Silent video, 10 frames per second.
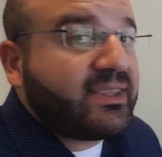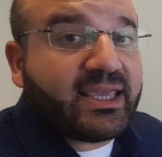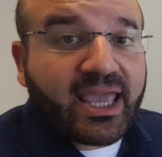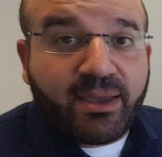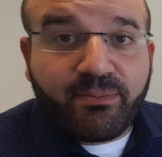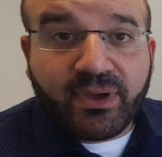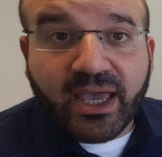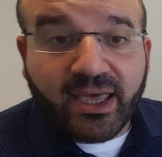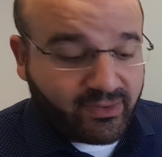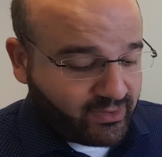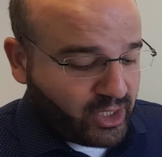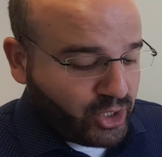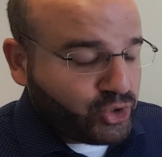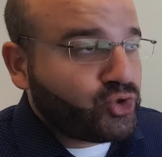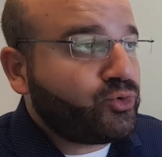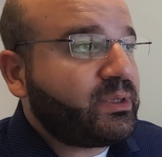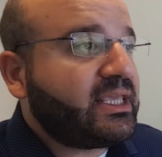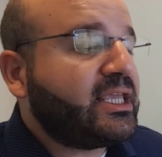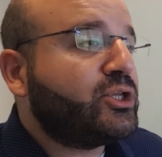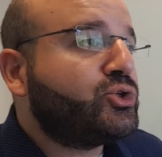the empath to
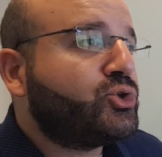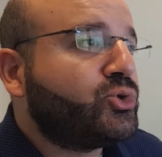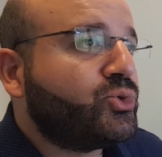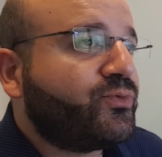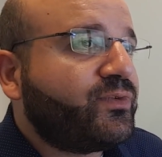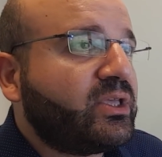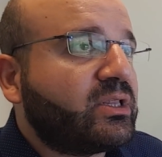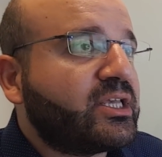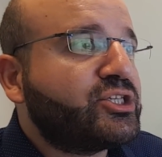begin to feel